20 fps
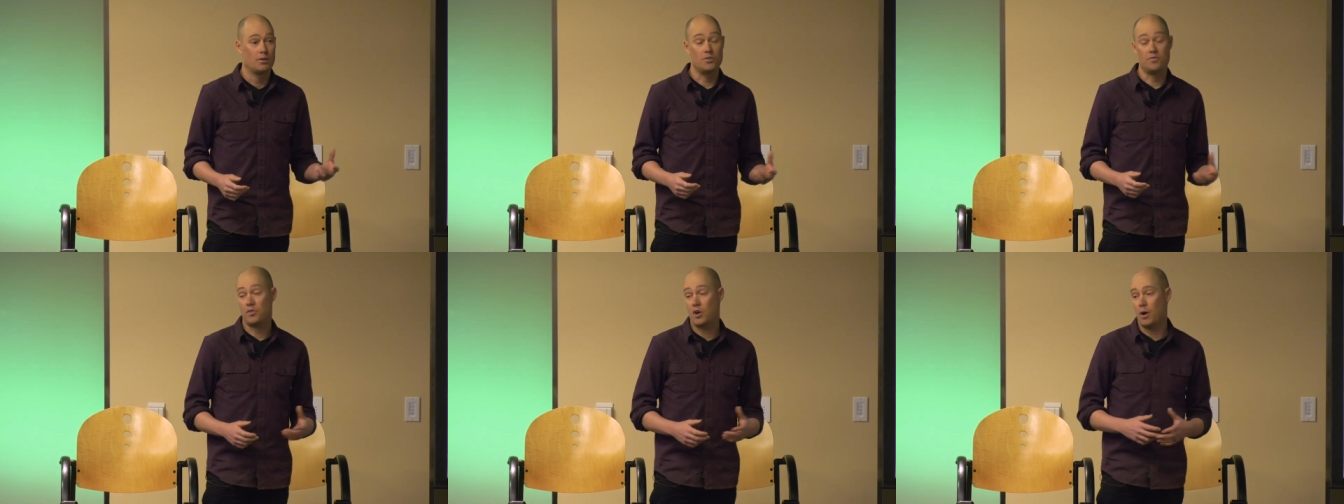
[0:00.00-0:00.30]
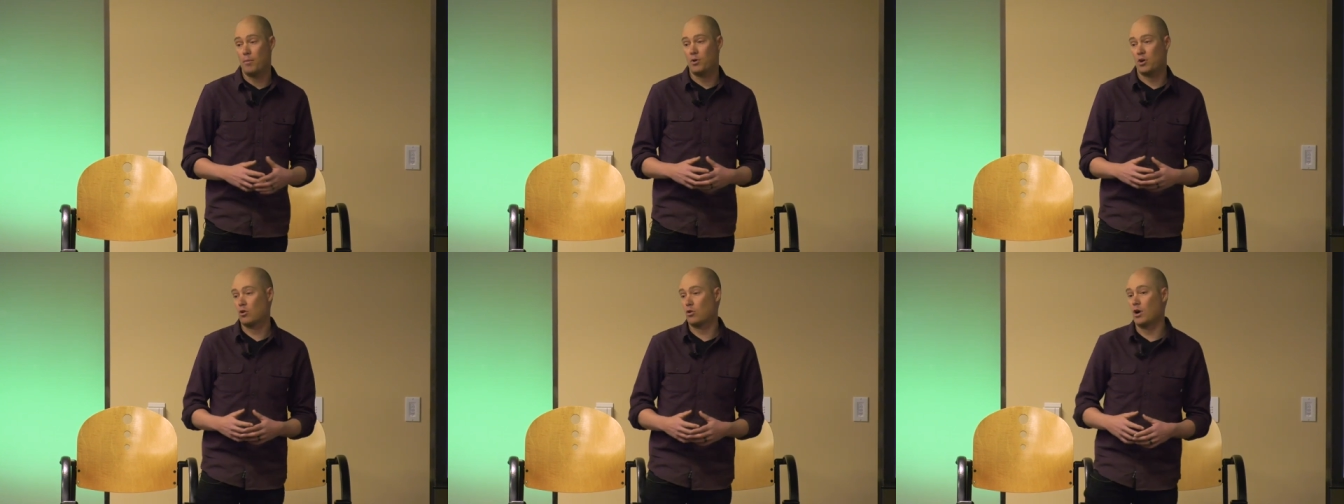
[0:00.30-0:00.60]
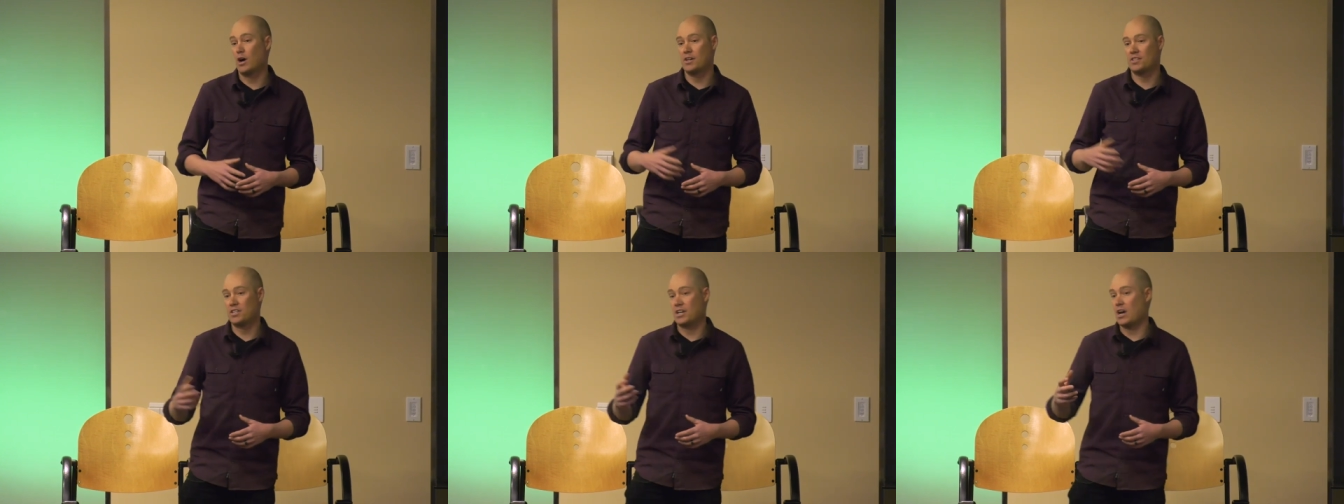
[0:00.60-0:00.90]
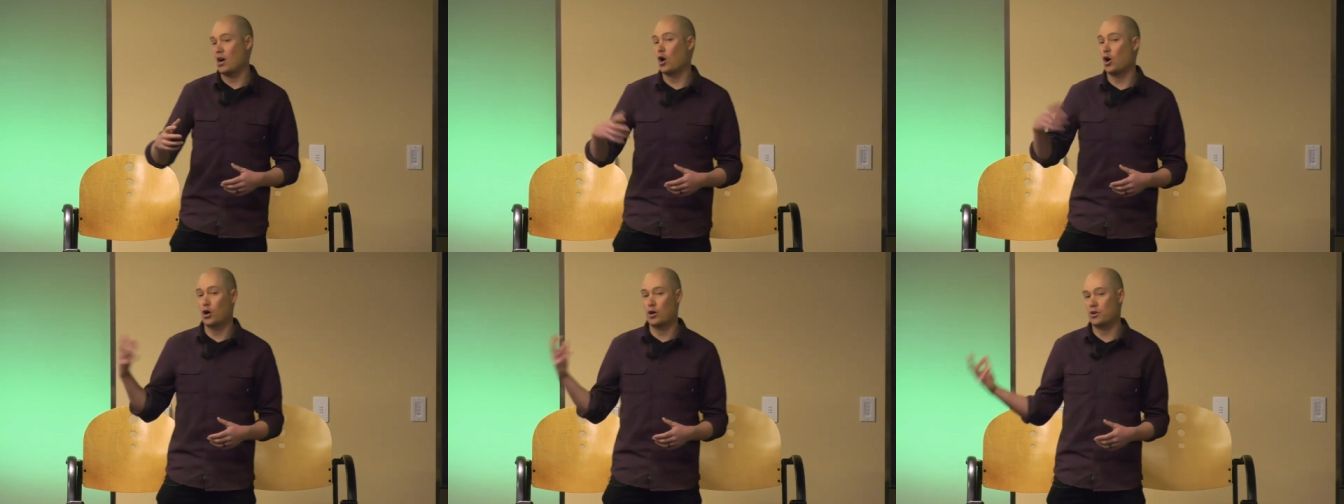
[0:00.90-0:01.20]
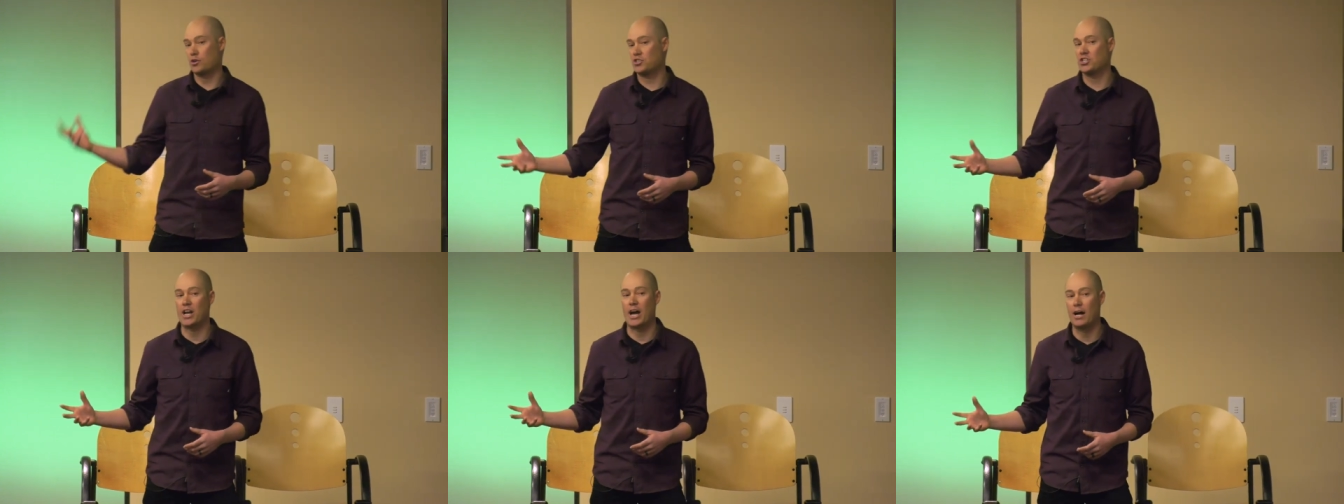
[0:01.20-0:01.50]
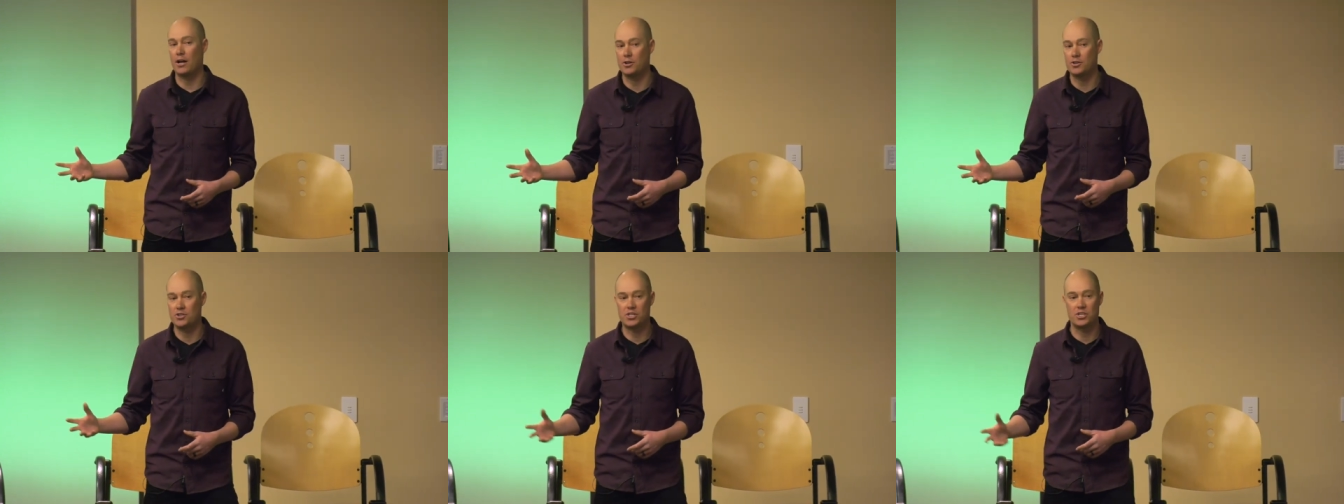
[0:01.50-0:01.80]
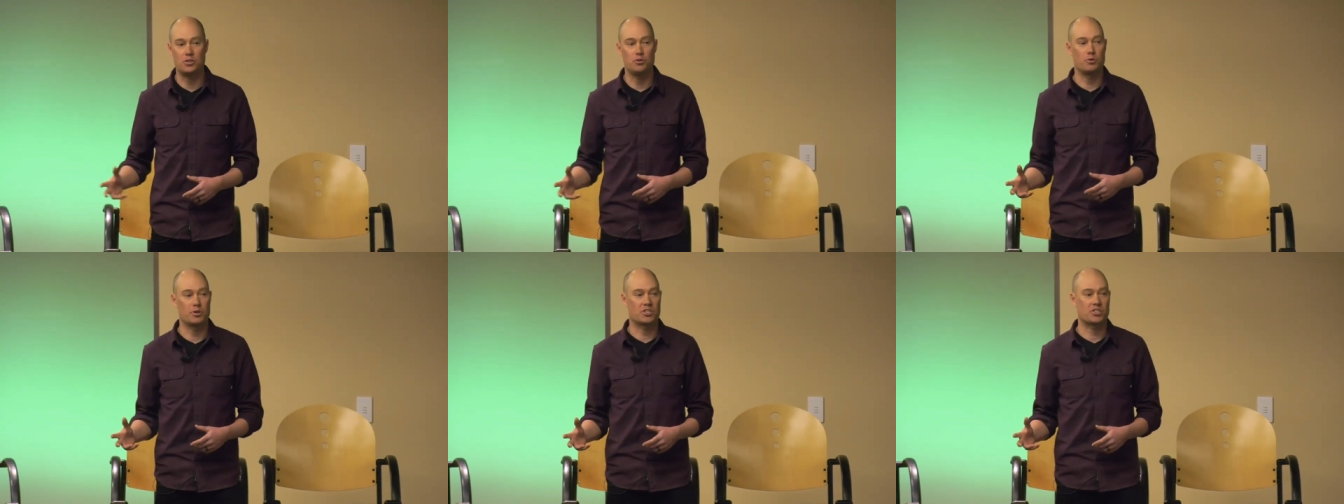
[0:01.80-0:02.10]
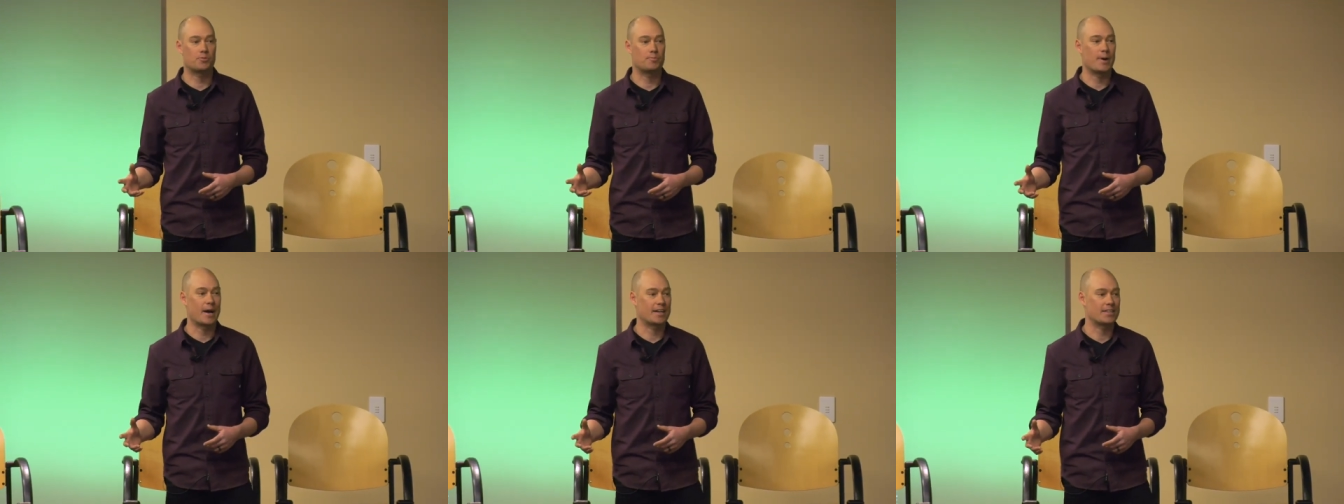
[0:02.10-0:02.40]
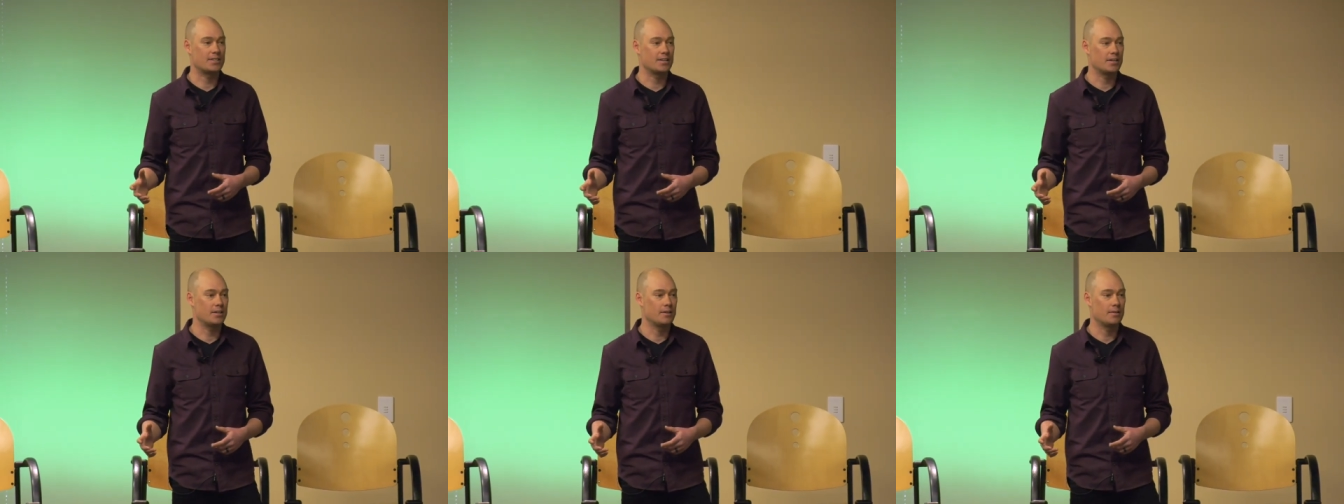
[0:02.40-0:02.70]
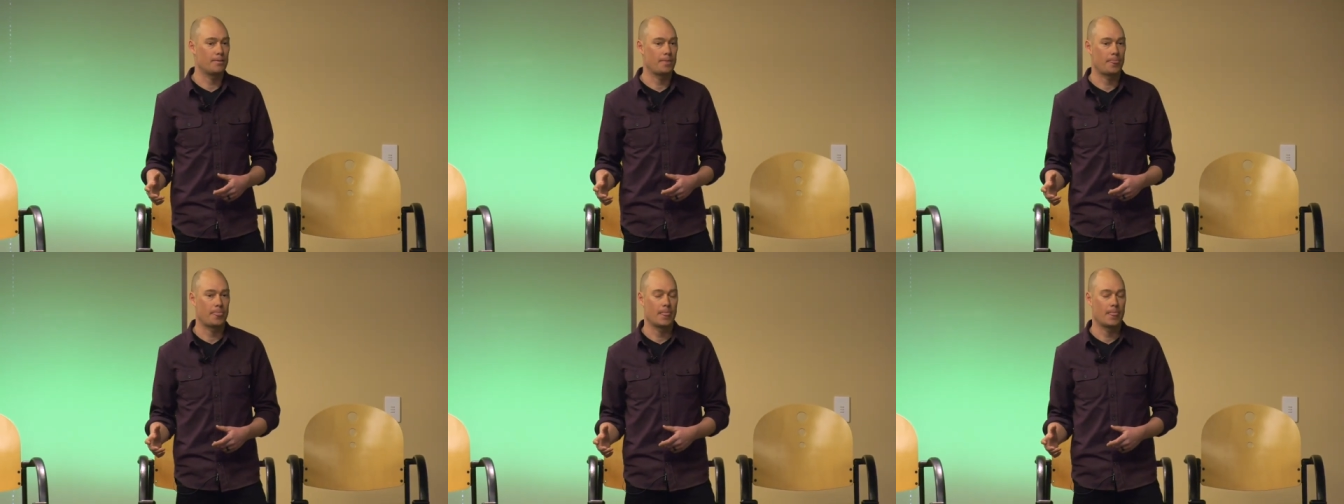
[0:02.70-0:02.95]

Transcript: you've come across a harder challenge than you expected,